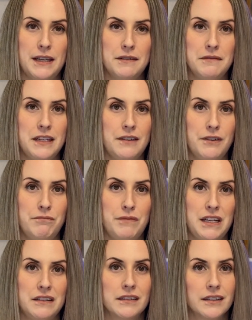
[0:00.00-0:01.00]
it even
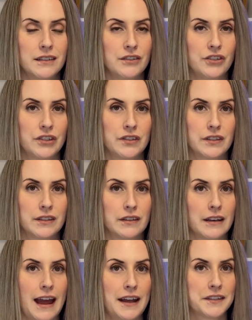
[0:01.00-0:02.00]
means
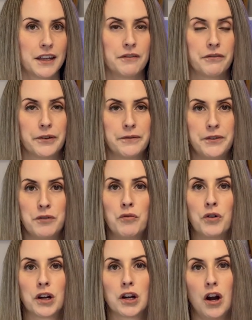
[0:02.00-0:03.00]
just asking for a few
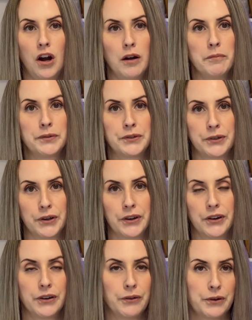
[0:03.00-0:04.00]
more comps
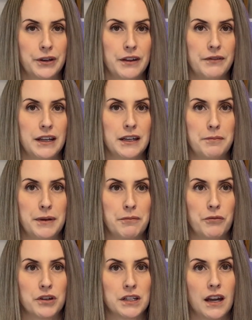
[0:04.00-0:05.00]
or giving it a
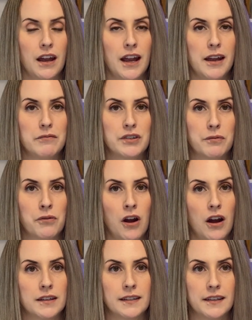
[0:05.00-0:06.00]
bit more time to
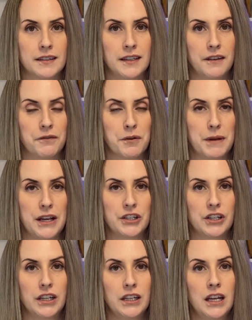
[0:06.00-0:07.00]
process the
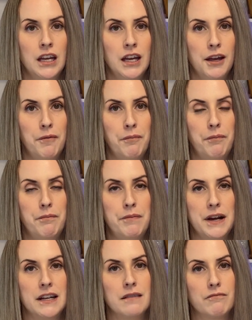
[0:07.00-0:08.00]
information.
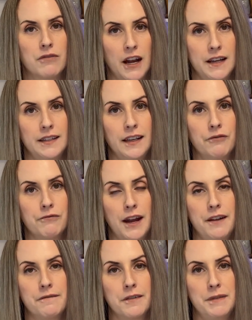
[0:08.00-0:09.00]
But pricing
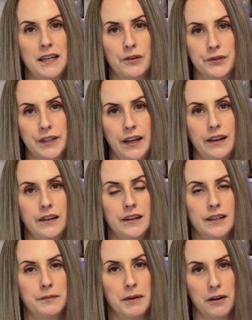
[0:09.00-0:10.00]
right from the
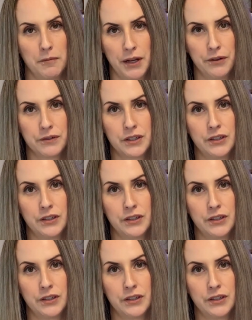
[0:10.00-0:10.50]
outset is paramount to